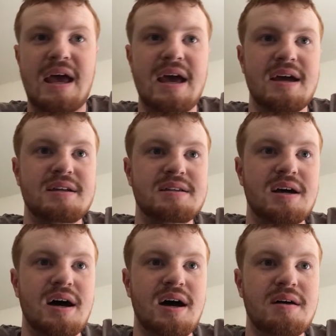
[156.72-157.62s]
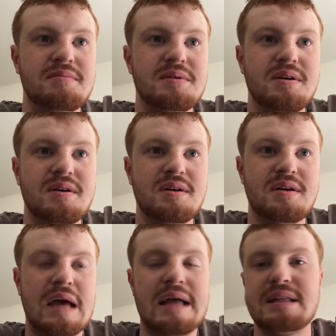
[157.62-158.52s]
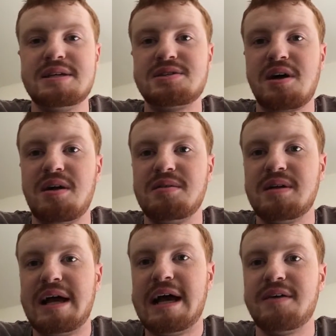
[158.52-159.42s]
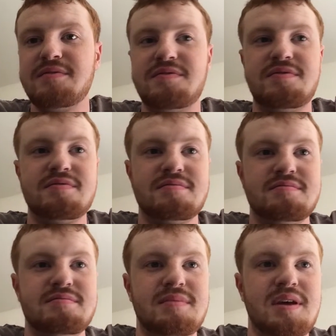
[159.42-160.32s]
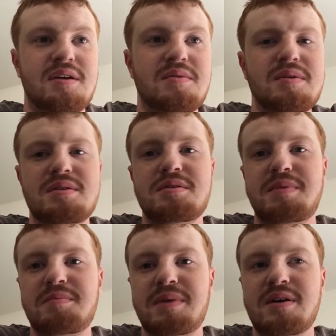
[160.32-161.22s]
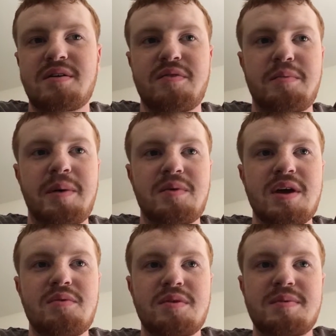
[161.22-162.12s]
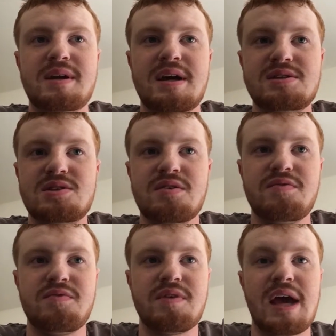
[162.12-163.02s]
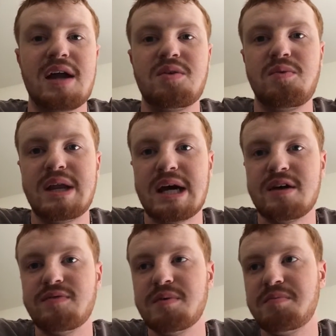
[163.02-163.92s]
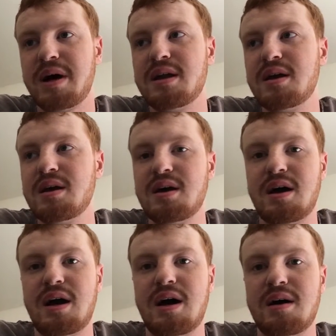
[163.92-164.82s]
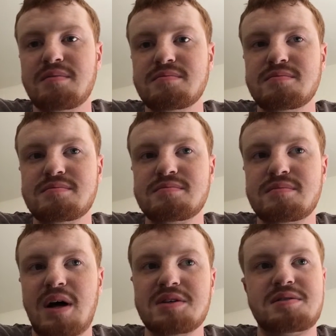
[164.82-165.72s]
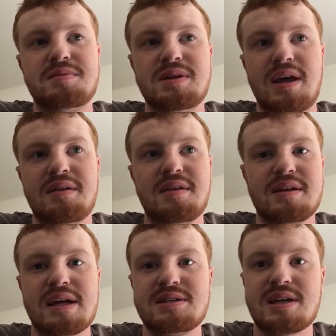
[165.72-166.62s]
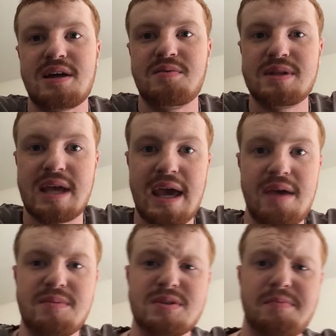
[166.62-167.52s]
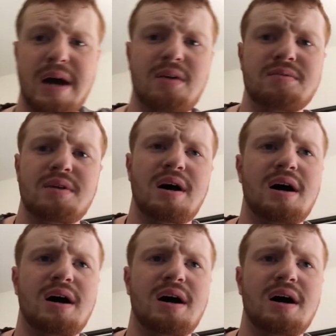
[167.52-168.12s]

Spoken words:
And at least I'll have, a little bit better of a memory. It would have been nice to have gotten a win out of it, but ultimately I think that's kind of what the game is about.